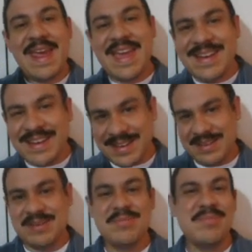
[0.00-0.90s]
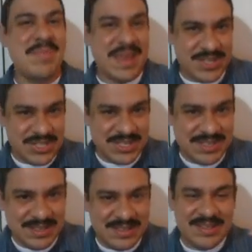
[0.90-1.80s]
Anna met.
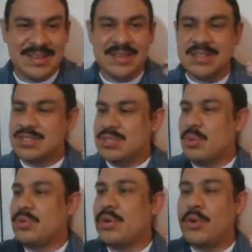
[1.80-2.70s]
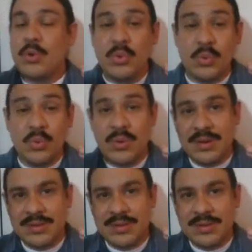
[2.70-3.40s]
So the who,